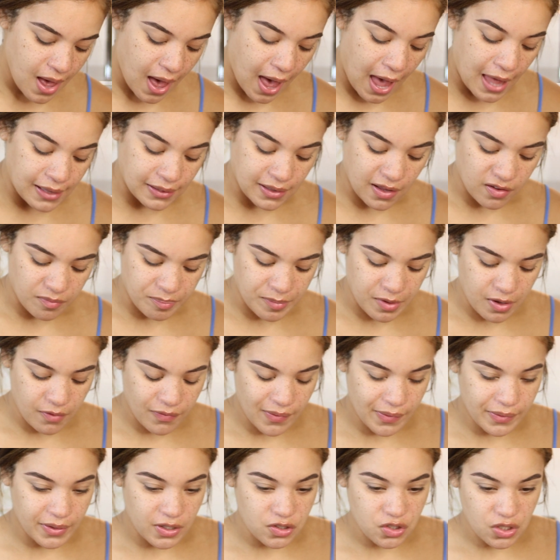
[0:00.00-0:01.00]
I love me a
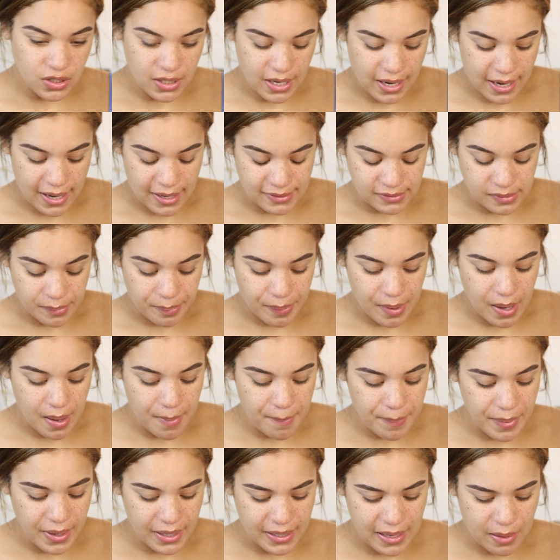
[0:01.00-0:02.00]
foundation that has a
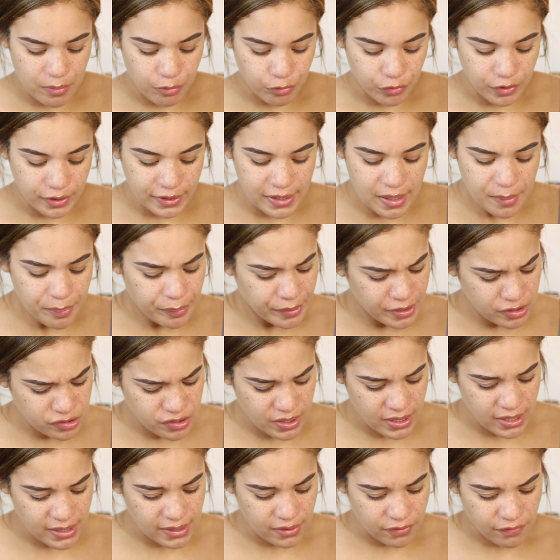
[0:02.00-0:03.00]
pump, and I'm really
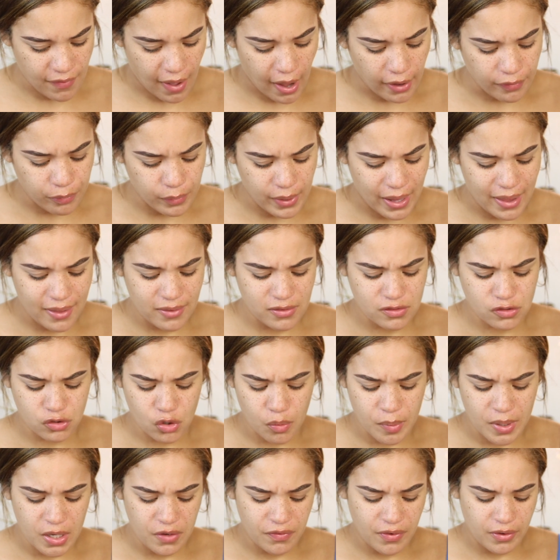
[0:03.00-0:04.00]
appreciating the fact that
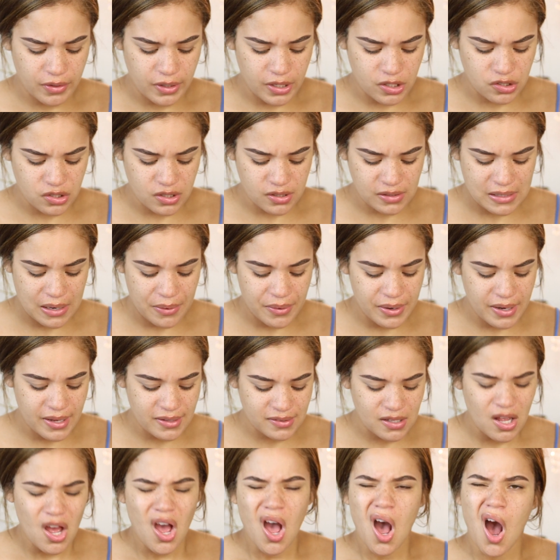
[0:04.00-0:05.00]
so many foundations
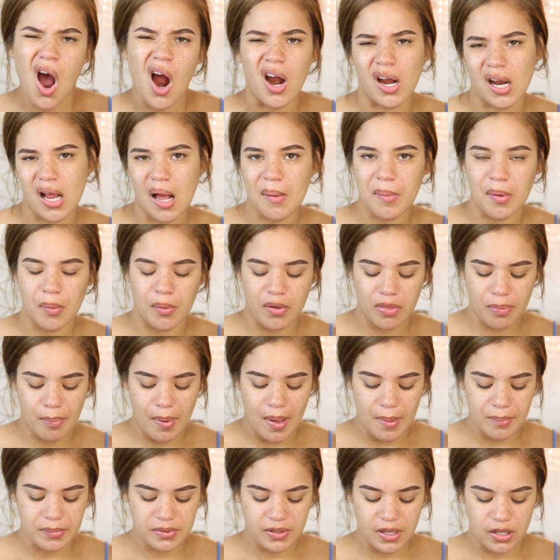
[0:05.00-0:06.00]
nowadays are coming with
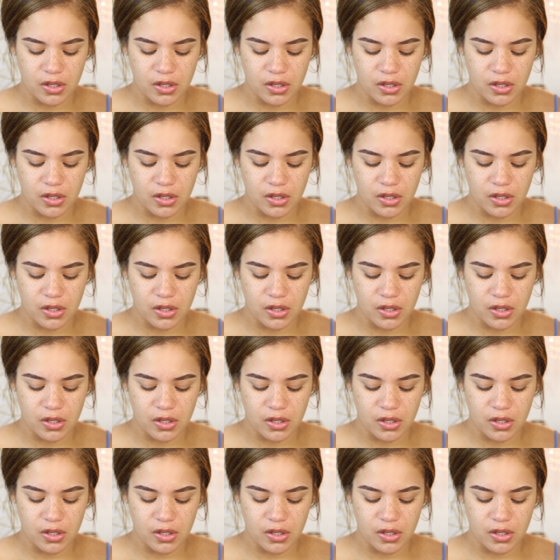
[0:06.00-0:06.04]
pumps.